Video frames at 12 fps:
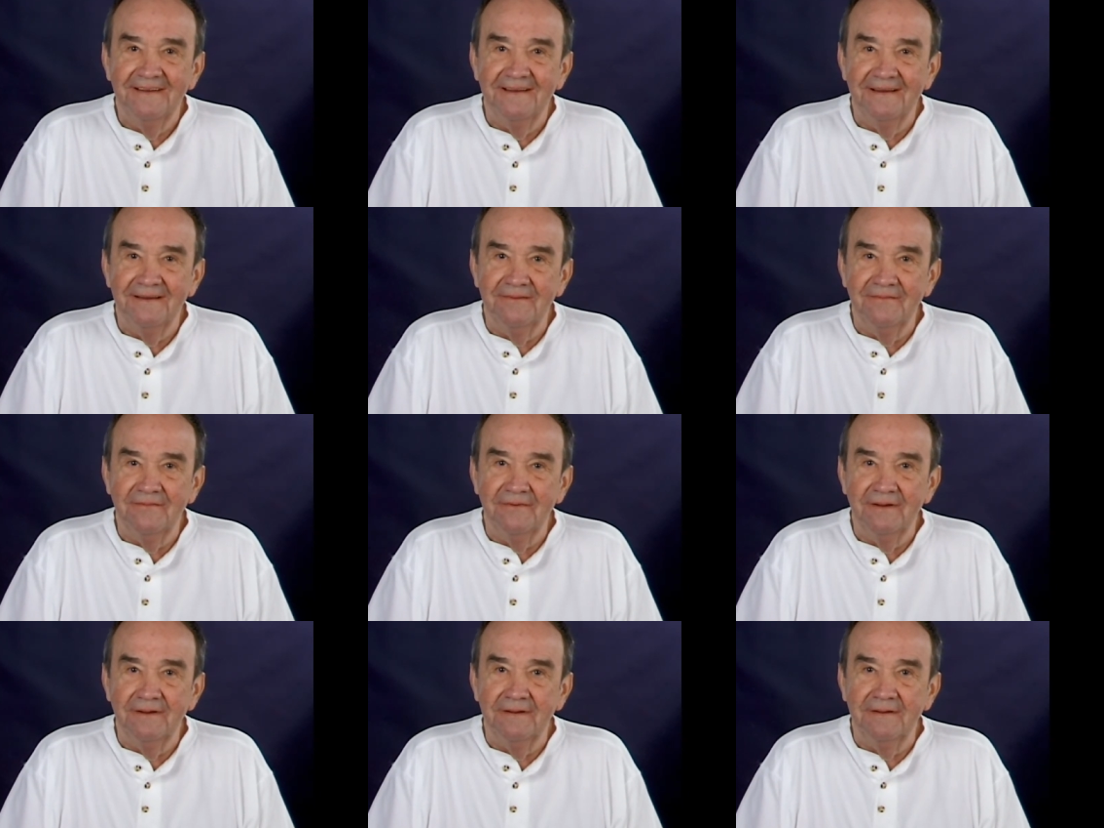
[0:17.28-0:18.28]
of
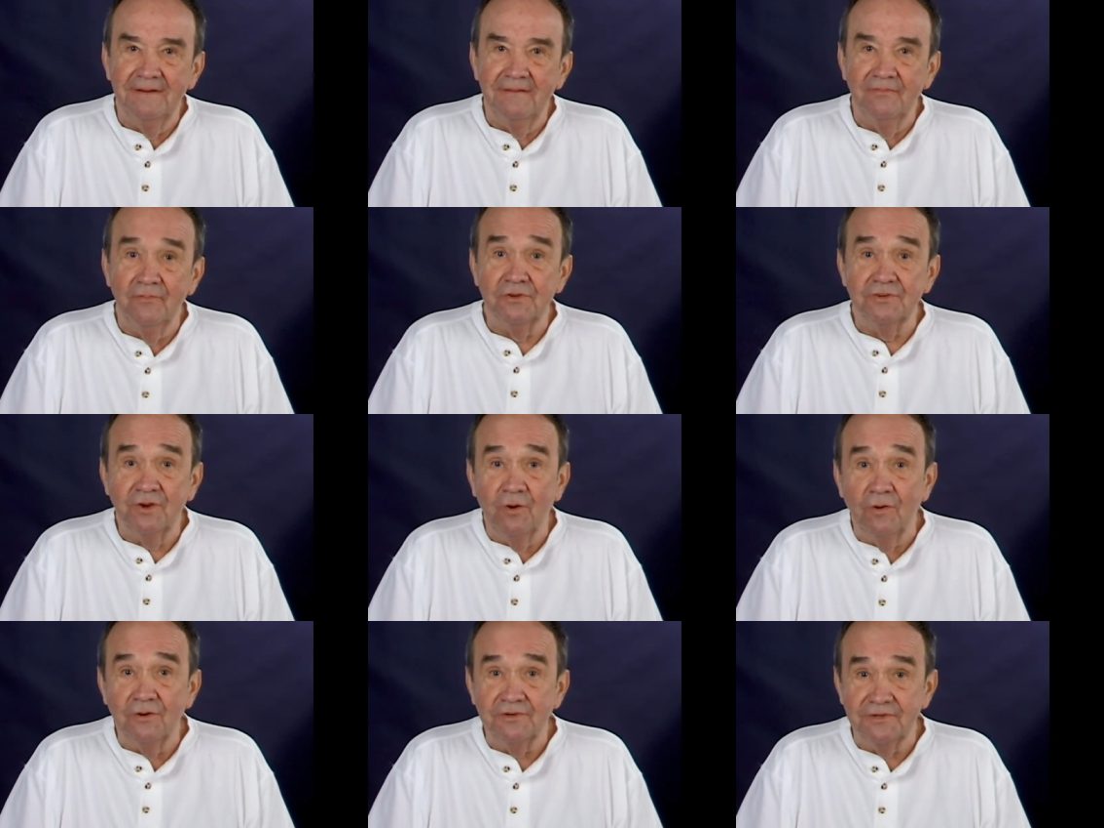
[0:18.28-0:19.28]
this
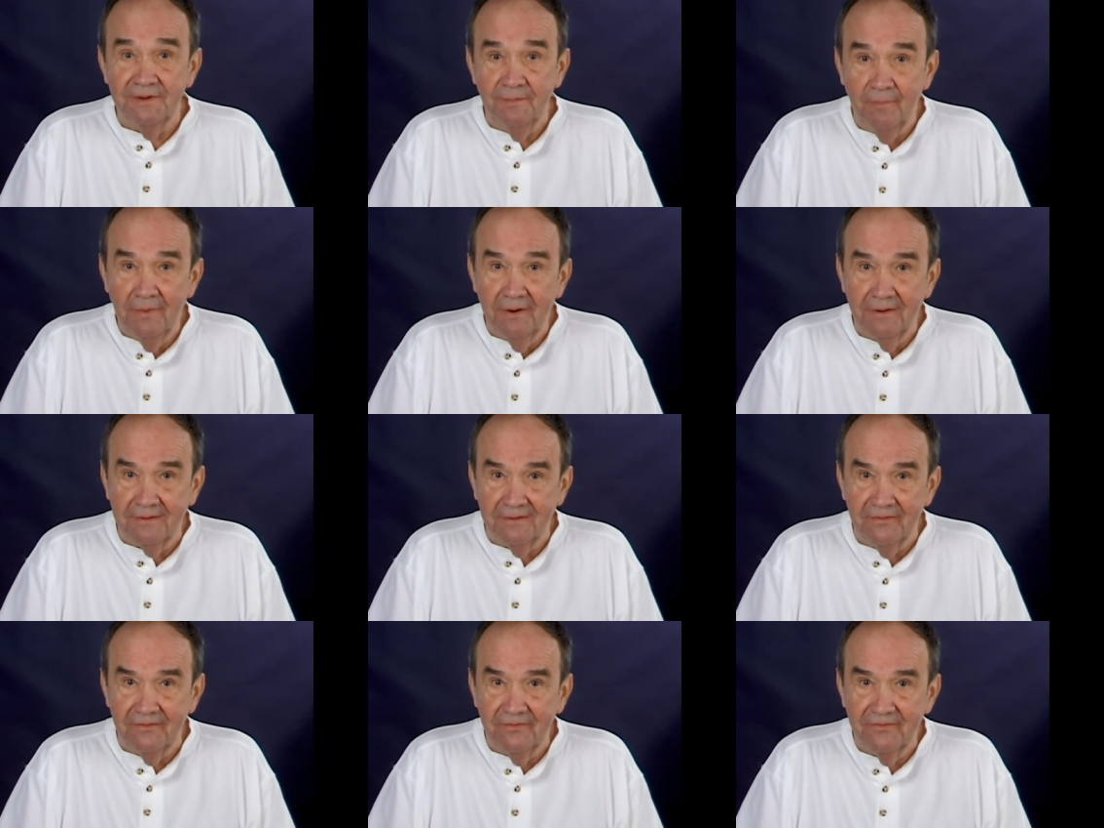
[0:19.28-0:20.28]
Course in
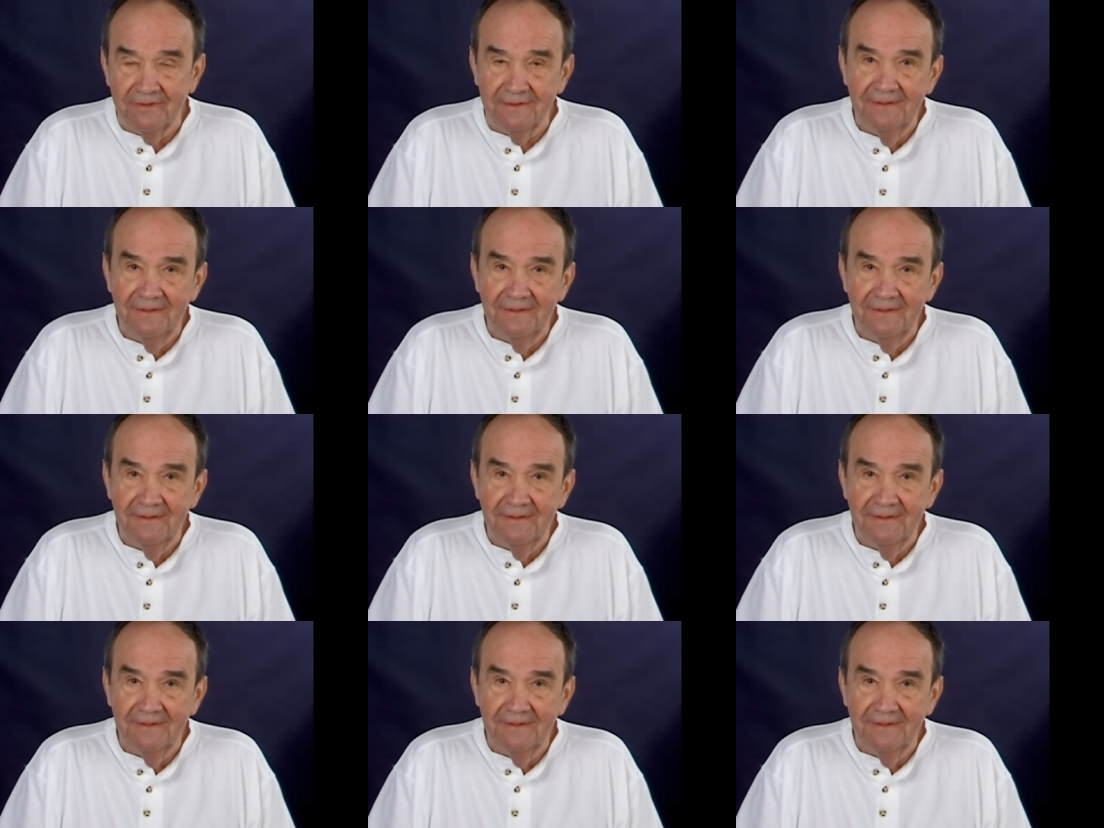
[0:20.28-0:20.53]
Miracles,